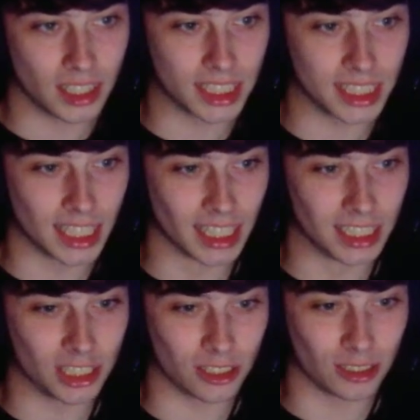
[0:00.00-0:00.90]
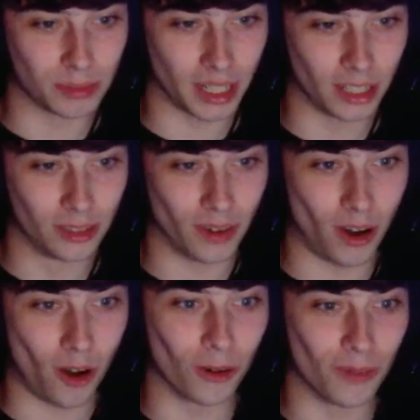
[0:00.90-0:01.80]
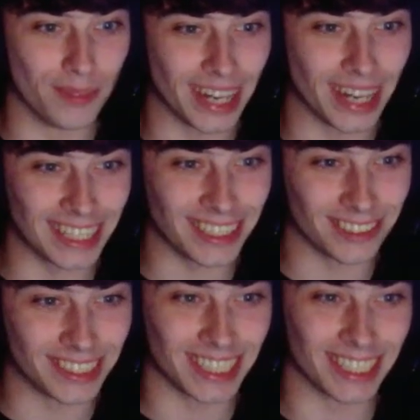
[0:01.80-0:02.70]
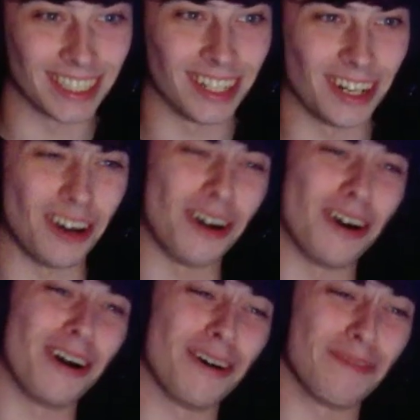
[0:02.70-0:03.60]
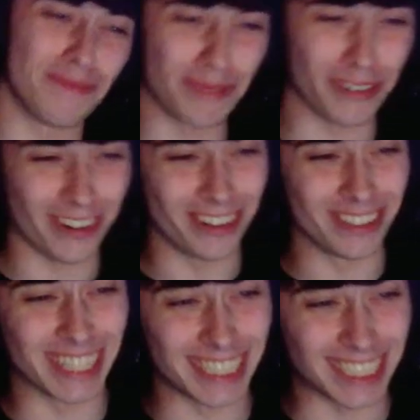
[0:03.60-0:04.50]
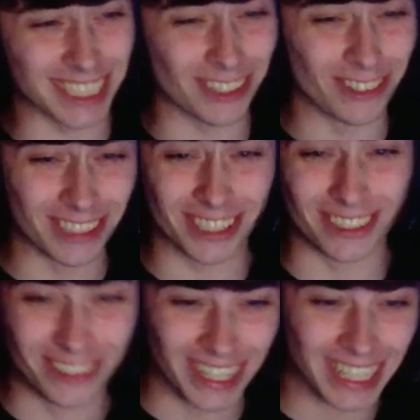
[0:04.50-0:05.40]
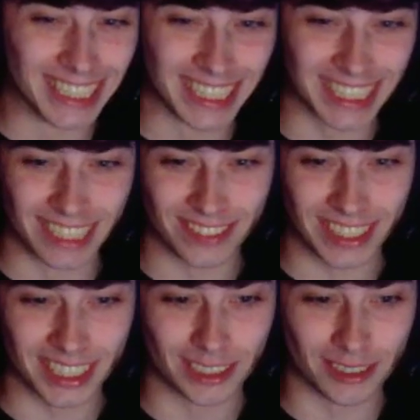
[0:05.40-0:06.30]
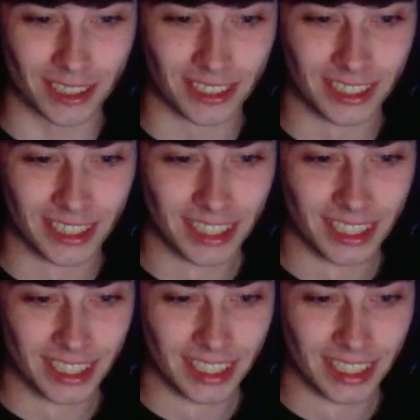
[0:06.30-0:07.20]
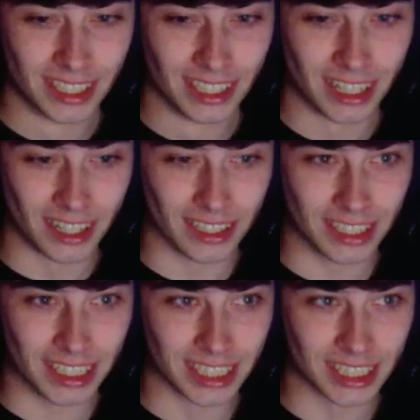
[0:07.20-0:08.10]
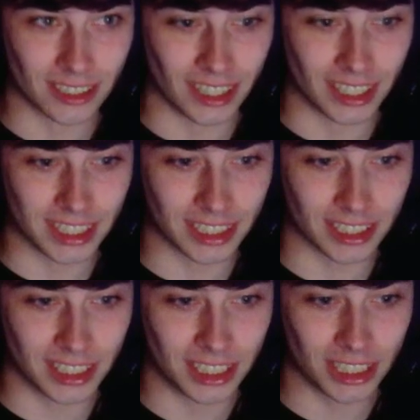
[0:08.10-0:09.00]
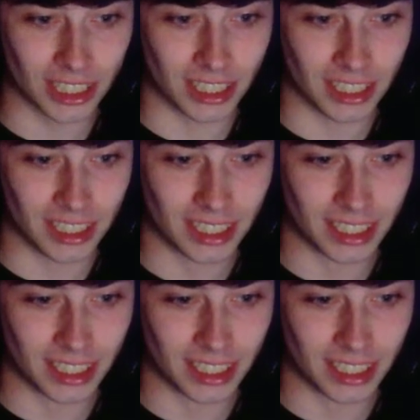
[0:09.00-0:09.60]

A sealing jutsu by whom? Oh, Minato did. Oh, bro, that's so cool. I need to save this as well. Oh, these are so hard to screenshot.